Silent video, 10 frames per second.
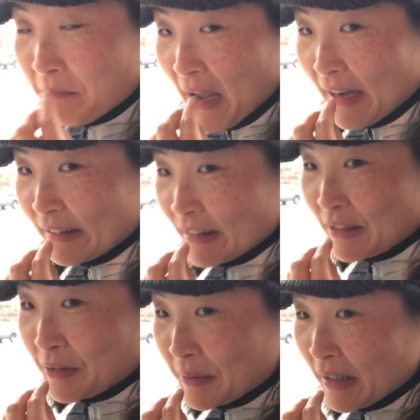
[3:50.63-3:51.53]
bite
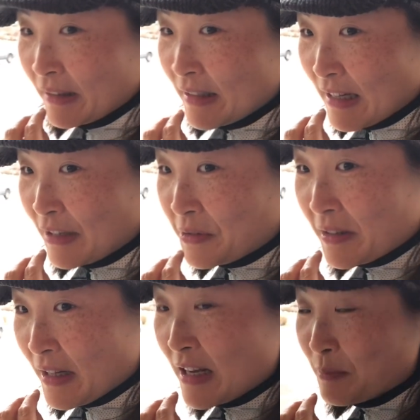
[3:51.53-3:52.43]
into it, it
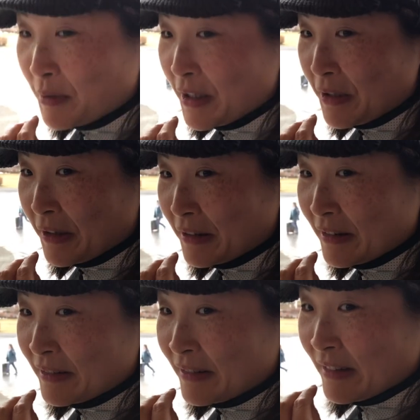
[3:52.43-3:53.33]
actually tastes pretty good.
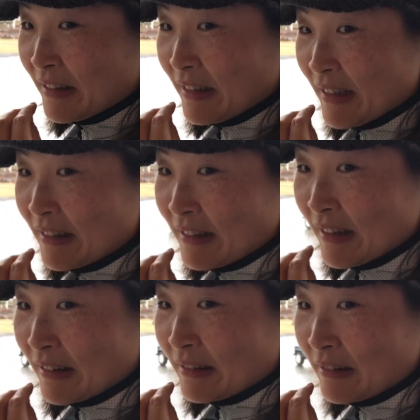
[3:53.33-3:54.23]
Mm-hmm. And
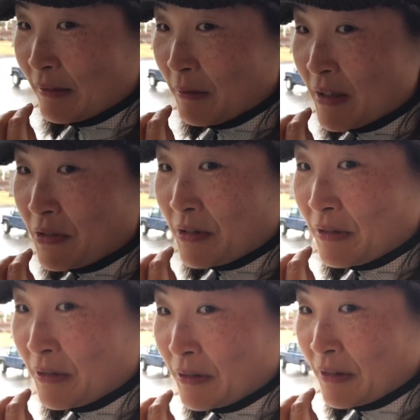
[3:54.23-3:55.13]
then once
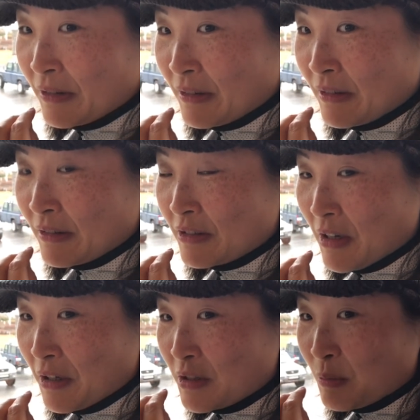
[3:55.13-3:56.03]
you
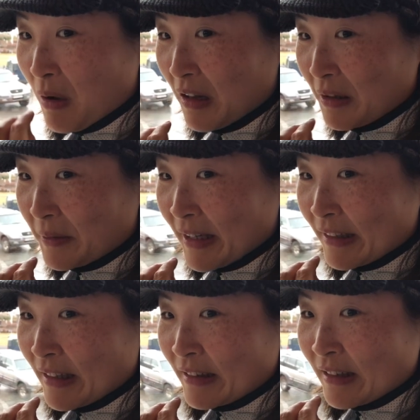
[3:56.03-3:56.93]
try to swallow
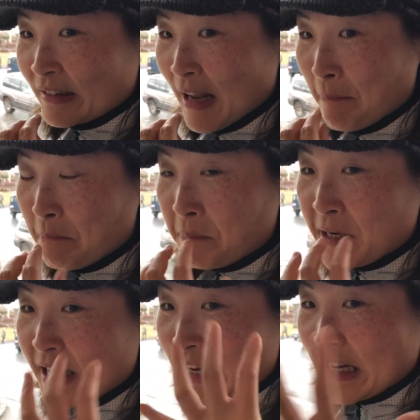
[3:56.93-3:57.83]
it, and then that
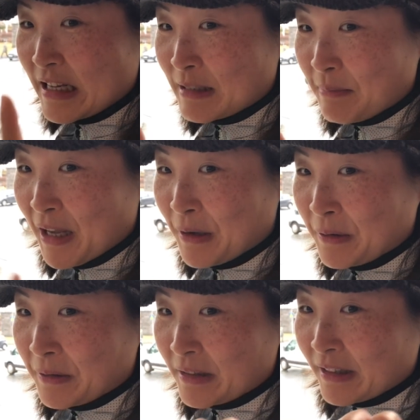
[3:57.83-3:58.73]
pea
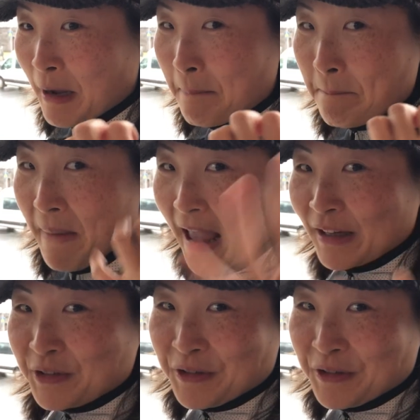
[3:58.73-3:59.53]
smell mm-hmm. comes back.